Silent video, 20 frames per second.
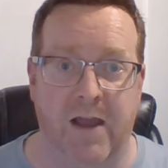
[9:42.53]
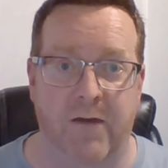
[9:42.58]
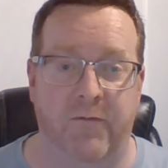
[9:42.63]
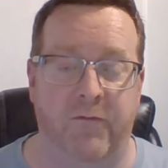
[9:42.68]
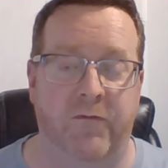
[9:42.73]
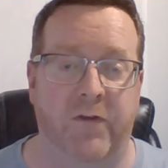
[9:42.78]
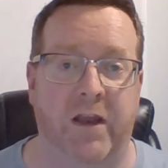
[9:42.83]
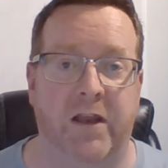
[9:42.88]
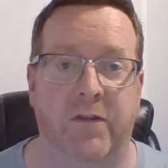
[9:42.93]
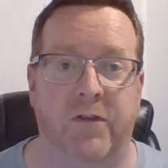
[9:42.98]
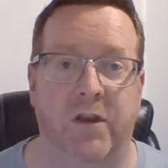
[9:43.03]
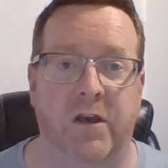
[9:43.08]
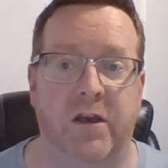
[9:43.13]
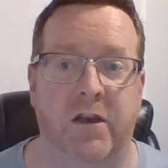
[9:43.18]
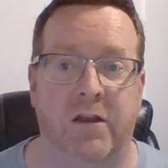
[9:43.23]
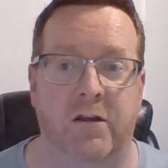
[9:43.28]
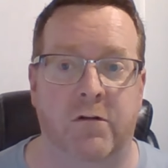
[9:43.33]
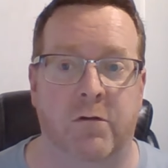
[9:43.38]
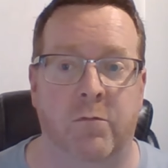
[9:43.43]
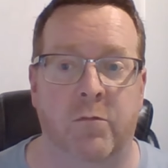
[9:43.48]
have faith in
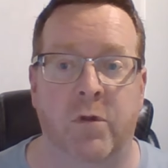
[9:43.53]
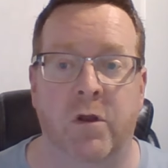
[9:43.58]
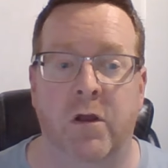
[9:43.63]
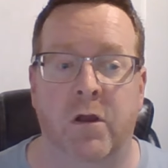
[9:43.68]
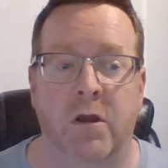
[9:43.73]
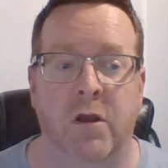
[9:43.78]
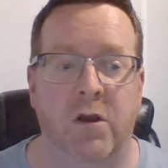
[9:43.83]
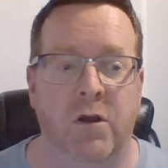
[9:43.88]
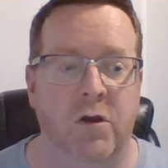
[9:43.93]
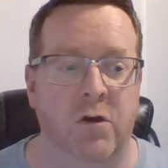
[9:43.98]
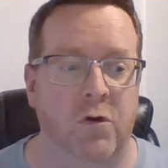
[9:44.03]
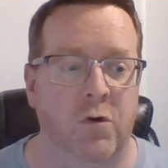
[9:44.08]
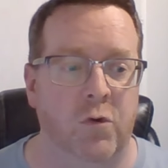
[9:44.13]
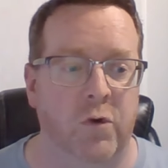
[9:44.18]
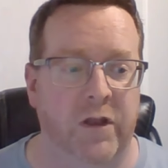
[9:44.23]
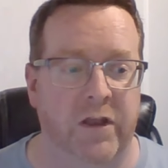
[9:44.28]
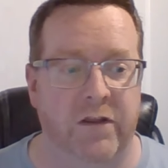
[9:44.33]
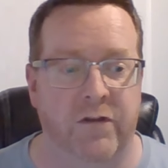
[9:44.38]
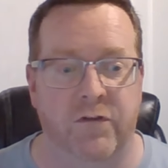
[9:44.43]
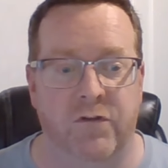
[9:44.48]
him
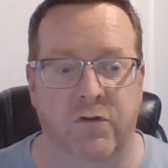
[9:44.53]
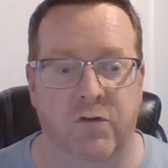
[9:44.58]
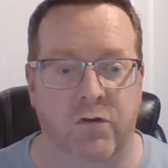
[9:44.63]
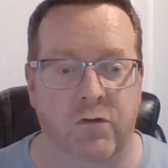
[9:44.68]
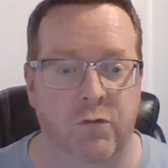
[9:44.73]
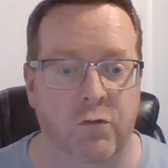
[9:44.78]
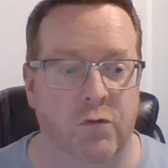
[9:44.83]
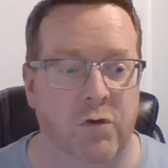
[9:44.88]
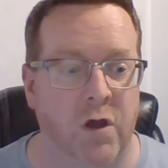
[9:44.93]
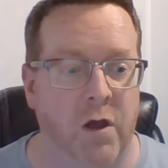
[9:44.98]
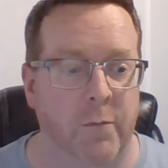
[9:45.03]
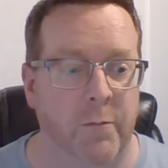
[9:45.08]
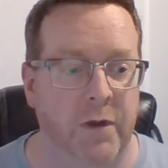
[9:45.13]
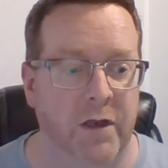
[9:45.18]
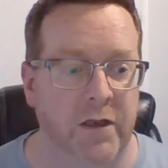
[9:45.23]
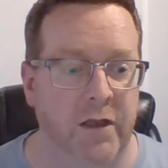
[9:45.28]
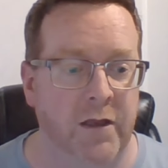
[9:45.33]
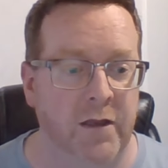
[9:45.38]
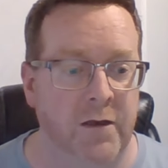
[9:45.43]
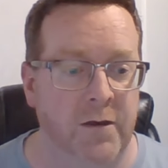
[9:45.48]
who is to come
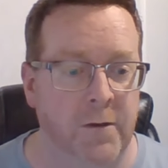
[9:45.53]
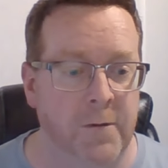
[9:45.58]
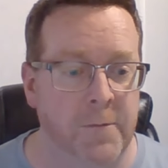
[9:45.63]
again.